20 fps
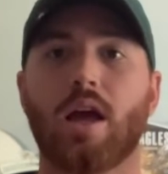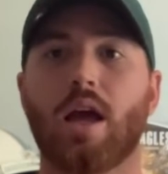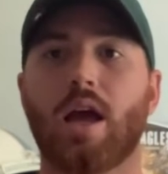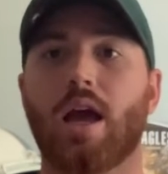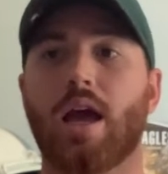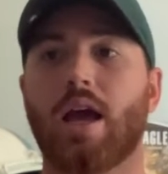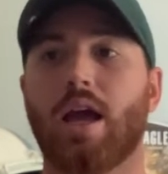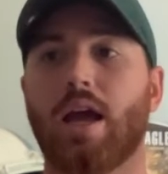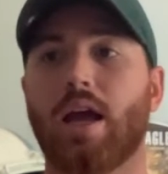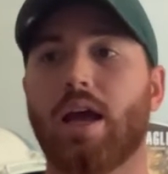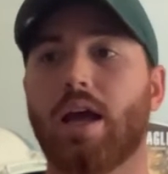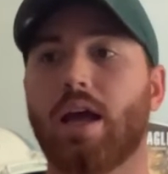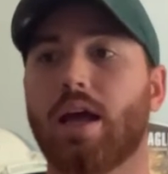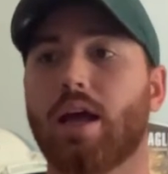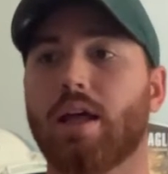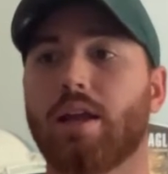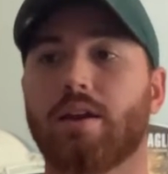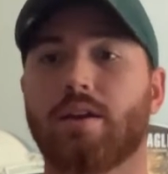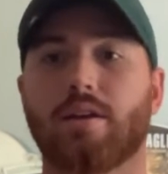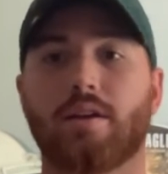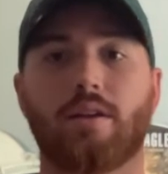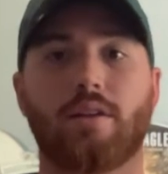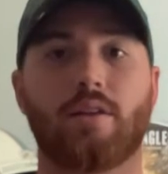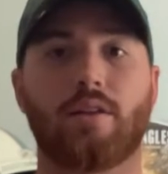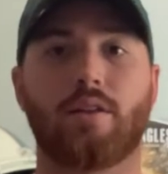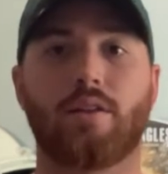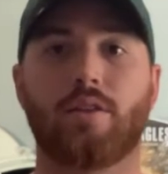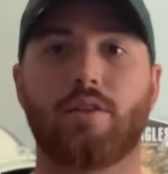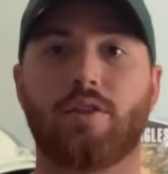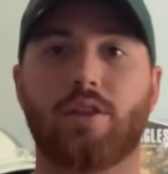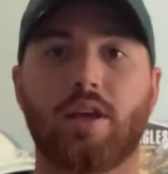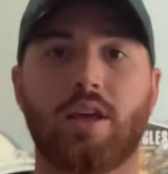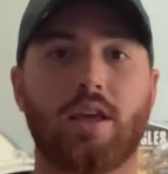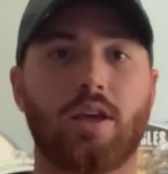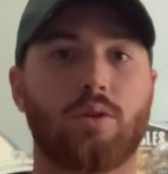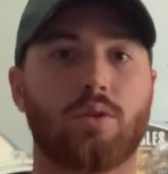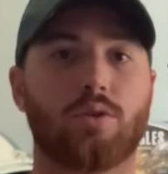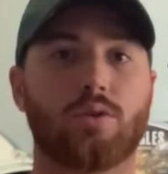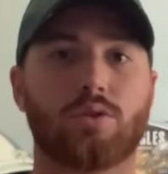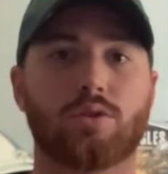and the
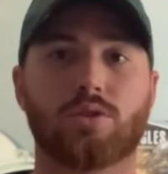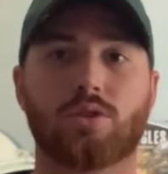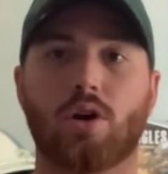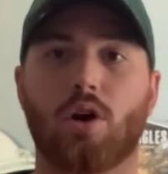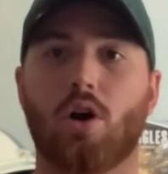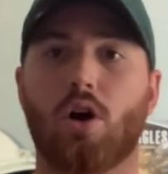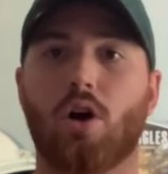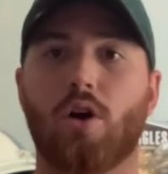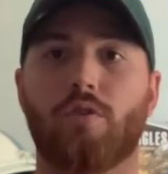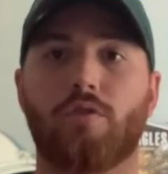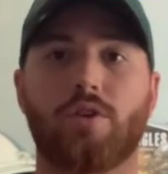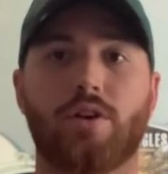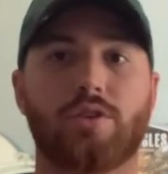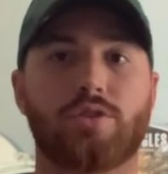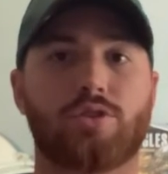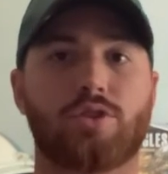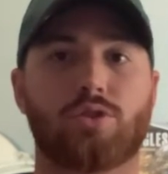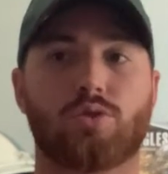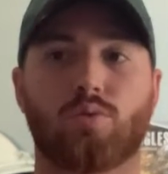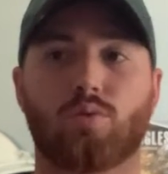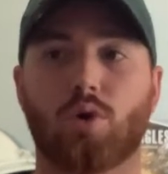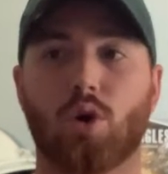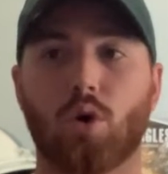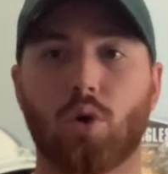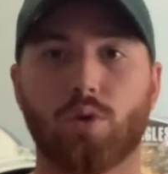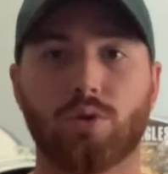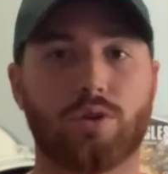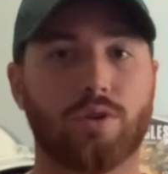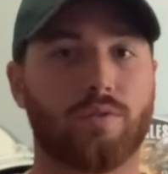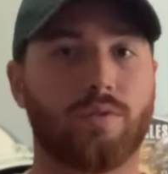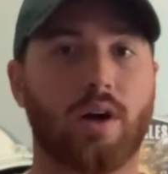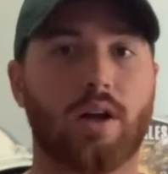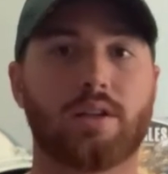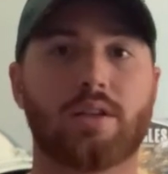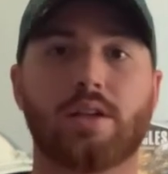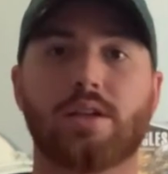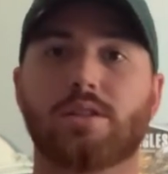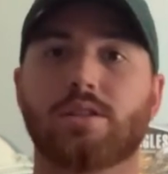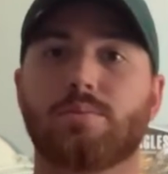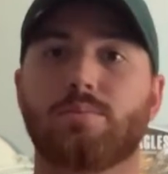Eagles' offense just rolled.
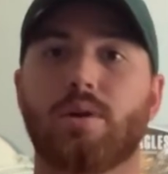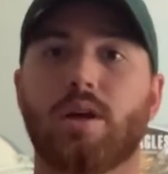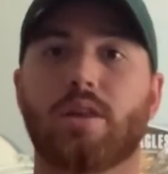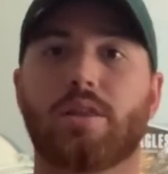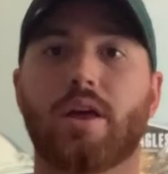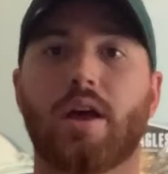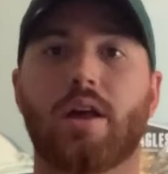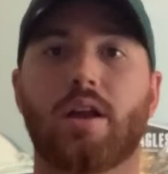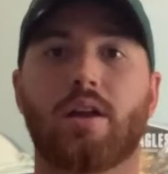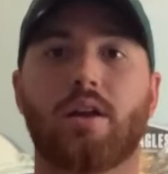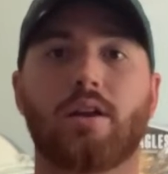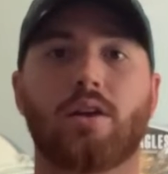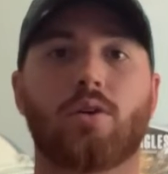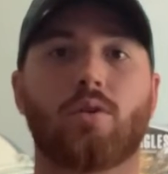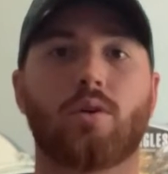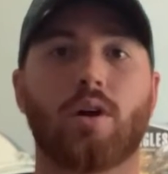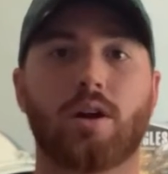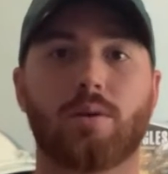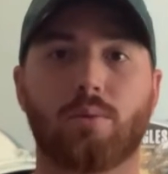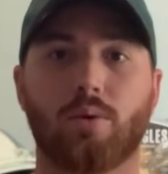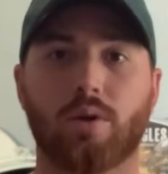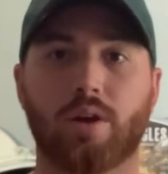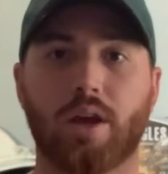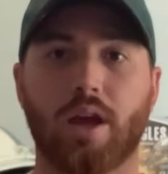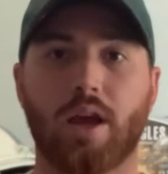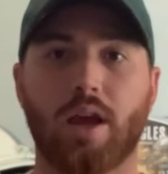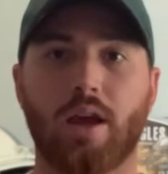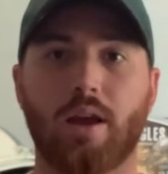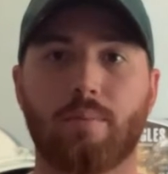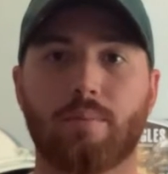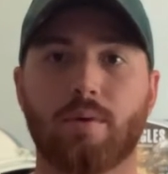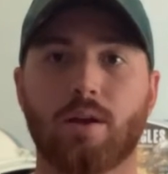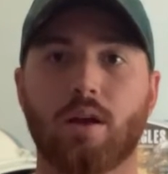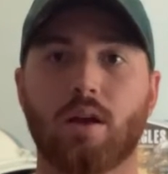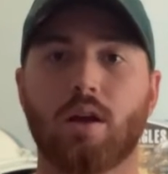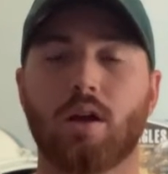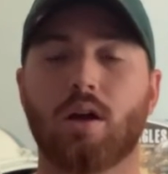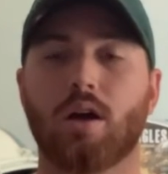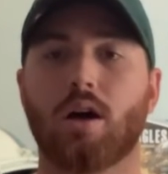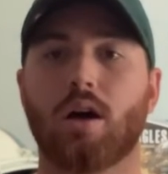Devontae Smith had an incredible game.
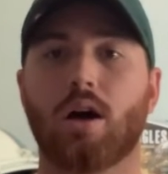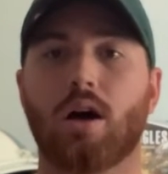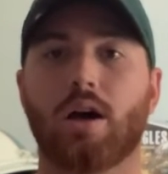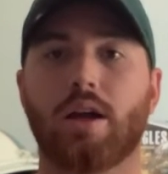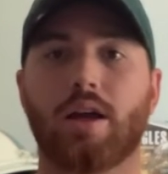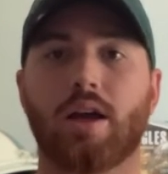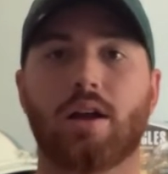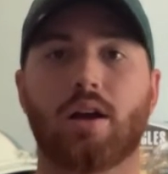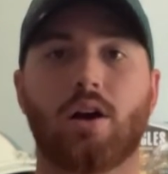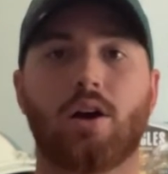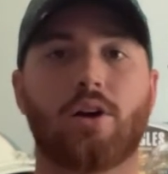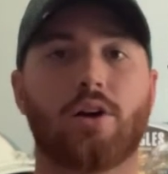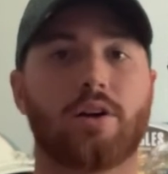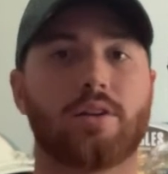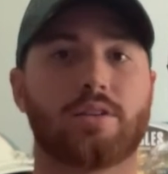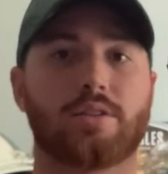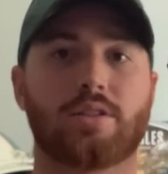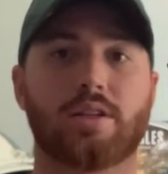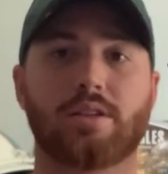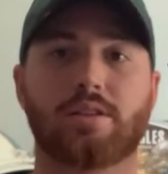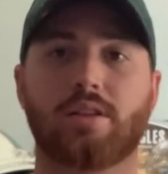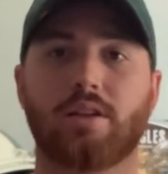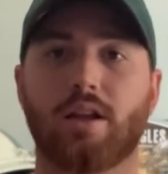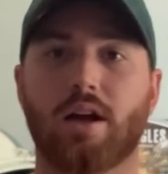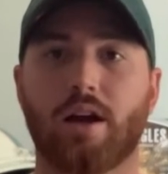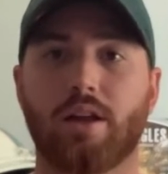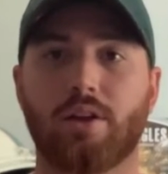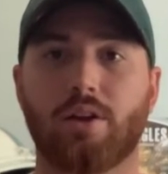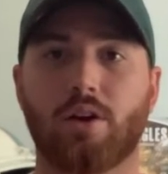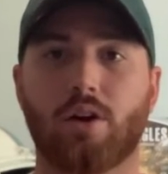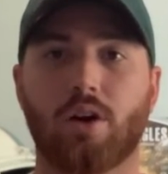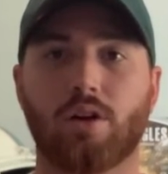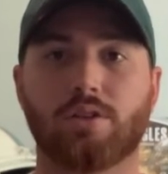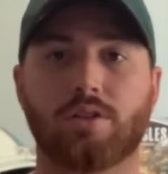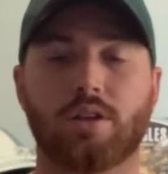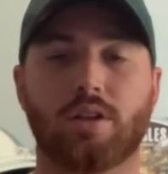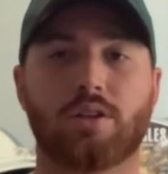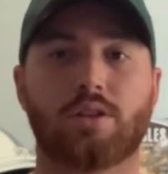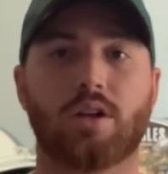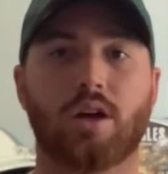He had 169 yards
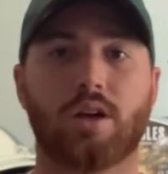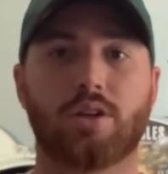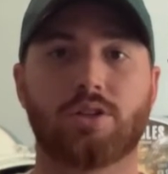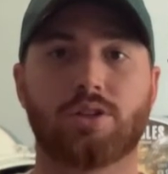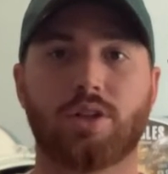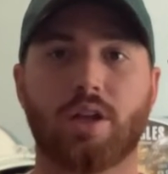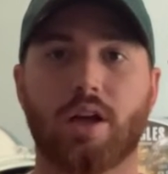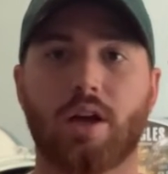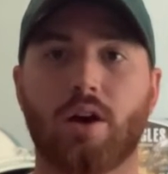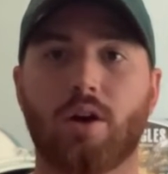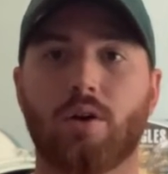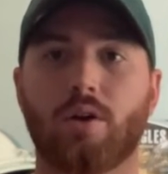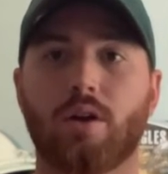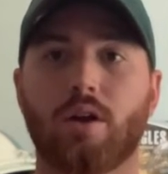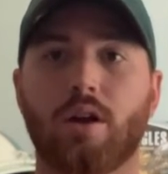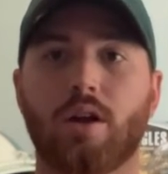and a touchdown.